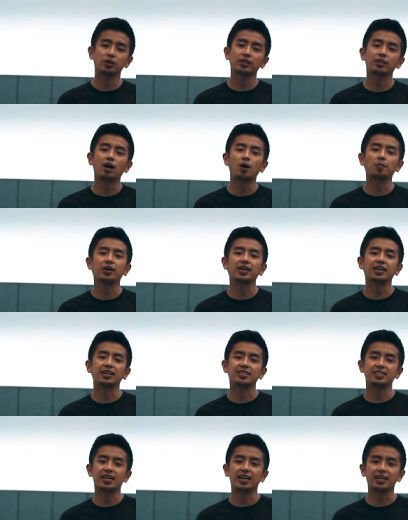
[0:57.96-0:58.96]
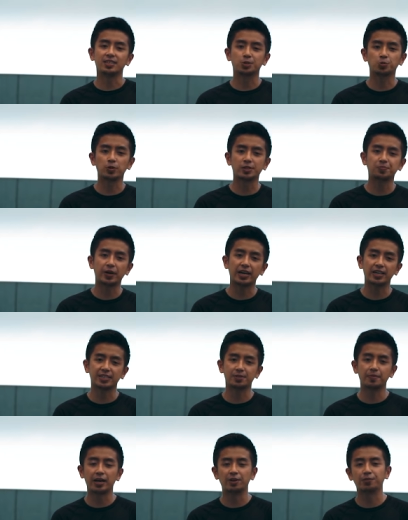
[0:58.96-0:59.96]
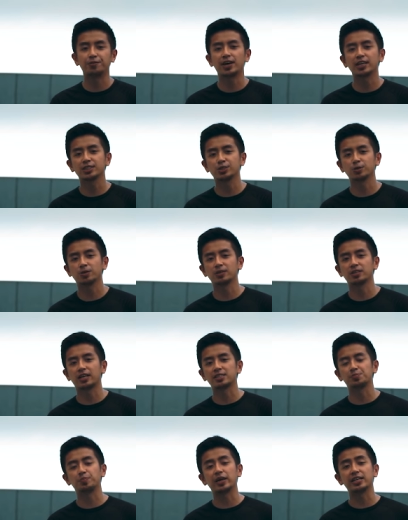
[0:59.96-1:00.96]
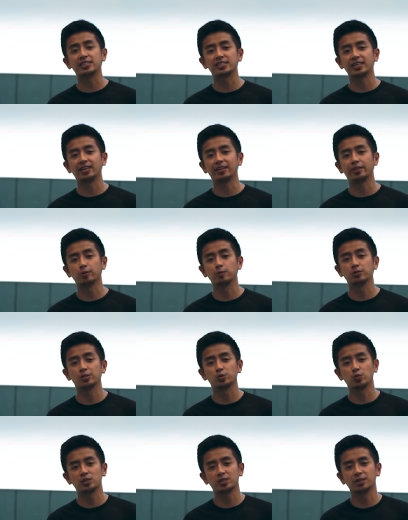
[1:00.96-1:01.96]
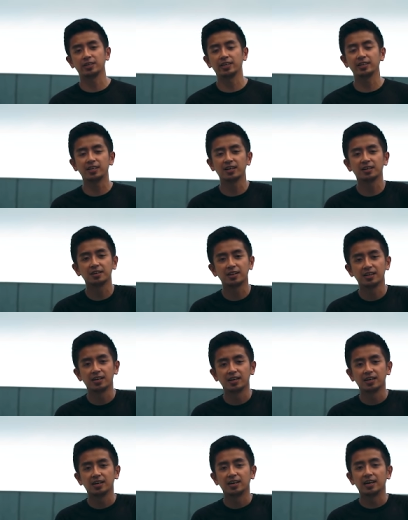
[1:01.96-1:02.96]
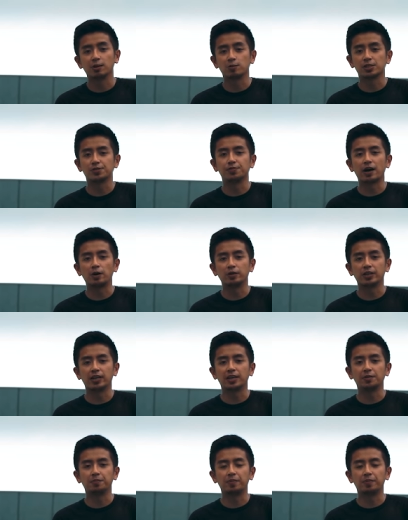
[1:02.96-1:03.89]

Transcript: and Thomet is a Swiss-based manufacturer that's based in Thun, Switzerland. It was founded